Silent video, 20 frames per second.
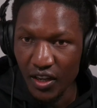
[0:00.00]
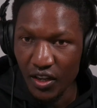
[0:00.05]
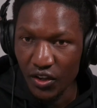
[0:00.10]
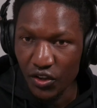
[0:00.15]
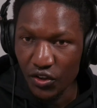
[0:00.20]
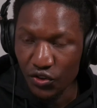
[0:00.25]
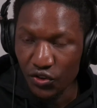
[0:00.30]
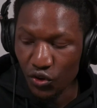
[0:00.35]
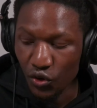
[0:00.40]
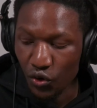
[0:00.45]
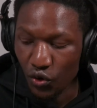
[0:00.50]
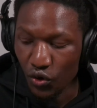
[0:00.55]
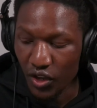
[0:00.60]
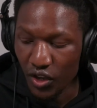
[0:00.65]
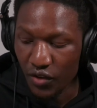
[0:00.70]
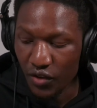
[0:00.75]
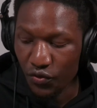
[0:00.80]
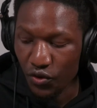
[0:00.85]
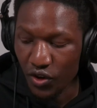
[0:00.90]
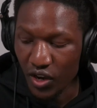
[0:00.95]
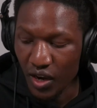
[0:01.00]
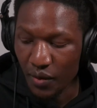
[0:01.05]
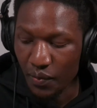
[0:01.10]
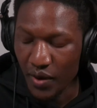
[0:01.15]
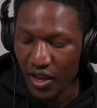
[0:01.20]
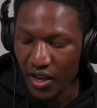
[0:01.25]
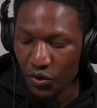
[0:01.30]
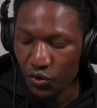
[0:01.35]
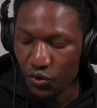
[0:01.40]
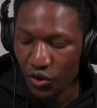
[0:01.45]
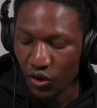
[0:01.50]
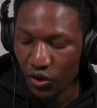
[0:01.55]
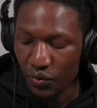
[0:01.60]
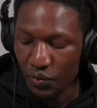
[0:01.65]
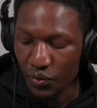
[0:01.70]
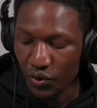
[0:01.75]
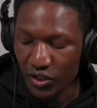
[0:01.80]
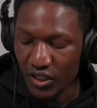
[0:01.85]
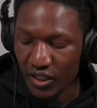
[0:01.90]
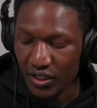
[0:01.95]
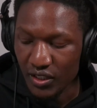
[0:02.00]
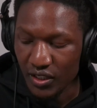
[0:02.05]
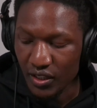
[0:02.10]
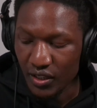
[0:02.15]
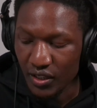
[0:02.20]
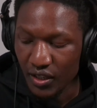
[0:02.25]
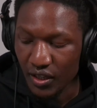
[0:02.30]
So if you're applying with your own project,